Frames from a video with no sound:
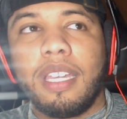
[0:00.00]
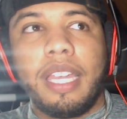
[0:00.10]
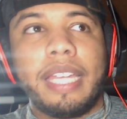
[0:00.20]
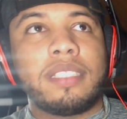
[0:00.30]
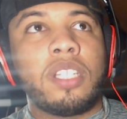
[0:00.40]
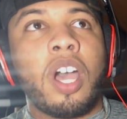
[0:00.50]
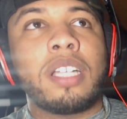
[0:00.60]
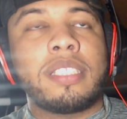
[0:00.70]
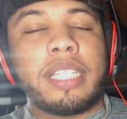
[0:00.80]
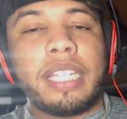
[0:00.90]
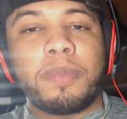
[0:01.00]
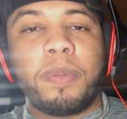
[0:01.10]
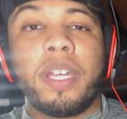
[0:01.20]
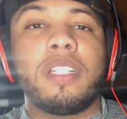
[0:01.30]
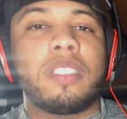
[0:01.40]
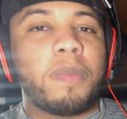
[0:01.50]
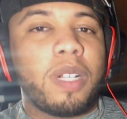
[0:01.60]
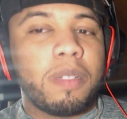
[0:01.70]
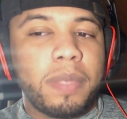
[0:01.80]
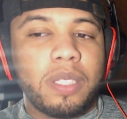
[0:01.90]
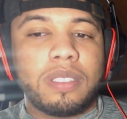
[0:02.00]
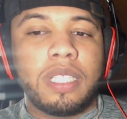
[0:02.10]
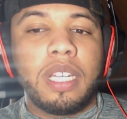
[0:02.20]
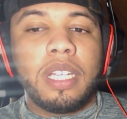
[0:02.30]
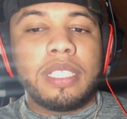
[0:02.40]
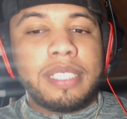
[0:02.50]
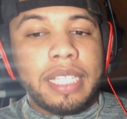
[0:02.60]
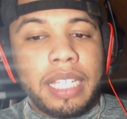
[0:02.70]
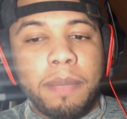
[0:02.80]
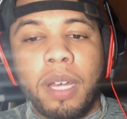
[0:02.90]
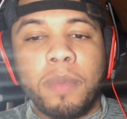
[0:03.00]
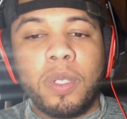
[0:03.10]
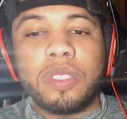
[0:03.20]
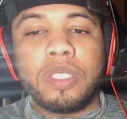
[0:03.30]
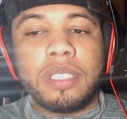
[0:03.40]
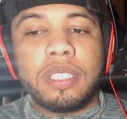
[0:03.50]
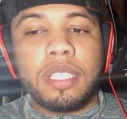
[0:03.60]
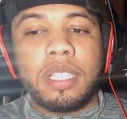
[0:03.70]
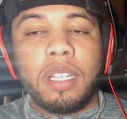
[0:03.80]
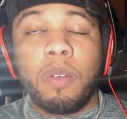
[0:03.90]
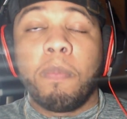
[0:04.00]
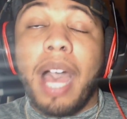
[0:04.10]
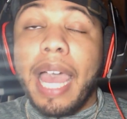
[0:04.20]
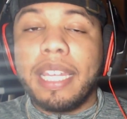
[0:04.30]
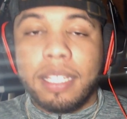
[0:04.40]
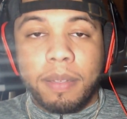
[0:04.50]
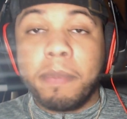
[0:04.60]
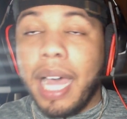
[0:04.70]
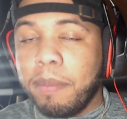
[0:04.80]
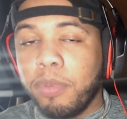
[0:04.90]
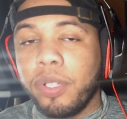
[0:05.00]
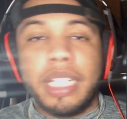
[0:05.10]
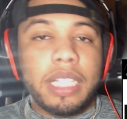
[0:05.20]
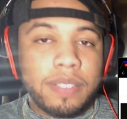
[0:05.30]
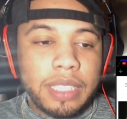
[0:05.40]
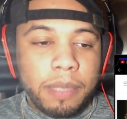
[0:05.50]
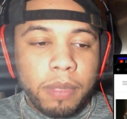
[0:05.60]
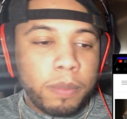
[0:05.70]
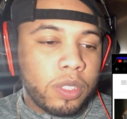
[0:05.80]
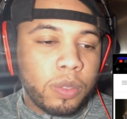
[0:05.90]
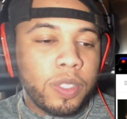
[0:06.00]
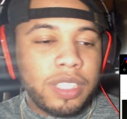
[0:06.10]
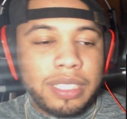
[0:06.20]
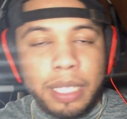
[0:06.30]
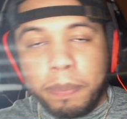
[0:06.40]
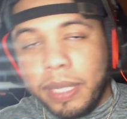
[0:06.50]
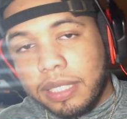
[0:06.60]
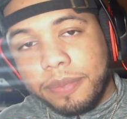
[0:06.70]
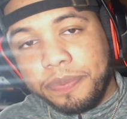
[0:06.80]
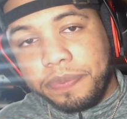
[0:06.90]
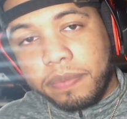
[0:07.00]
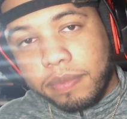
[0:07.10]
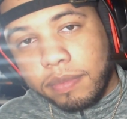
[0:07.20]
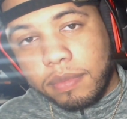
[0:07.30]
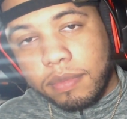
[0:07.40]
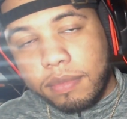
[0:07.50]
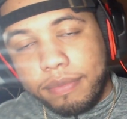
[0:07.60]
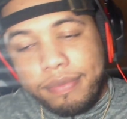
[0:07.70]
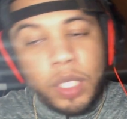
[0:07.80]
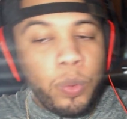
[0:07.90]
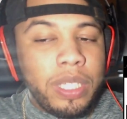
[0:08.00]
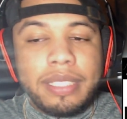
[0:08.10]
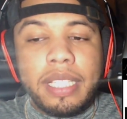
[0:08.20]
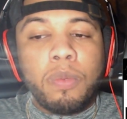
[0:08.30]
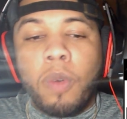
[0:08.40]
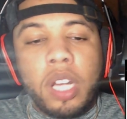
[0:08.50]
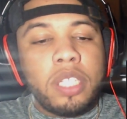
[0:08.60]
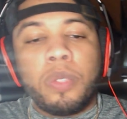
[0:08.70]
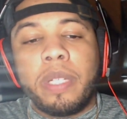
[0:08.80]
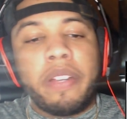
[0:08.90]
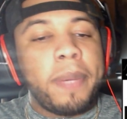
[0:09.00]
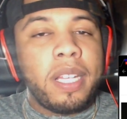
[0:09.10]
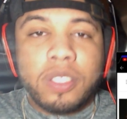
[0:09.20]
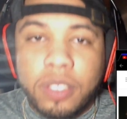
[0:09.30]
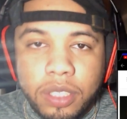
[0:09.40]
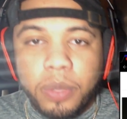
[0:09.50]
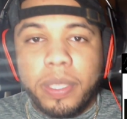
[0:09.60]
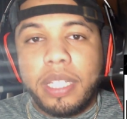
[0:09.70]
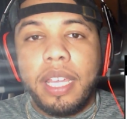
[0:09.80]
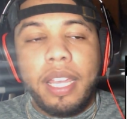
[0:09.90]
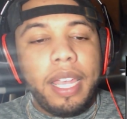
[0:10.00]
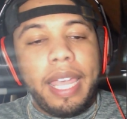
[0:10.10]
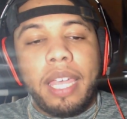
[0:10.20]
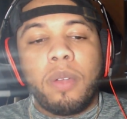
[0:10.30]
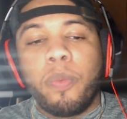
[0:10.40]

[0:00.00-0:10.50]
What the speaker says: and toxic as Predator's Mark builds. Sticky bomb users, my breed of sticky bomb users, we were just hippies. We just didn't want to do what everybody else was doing and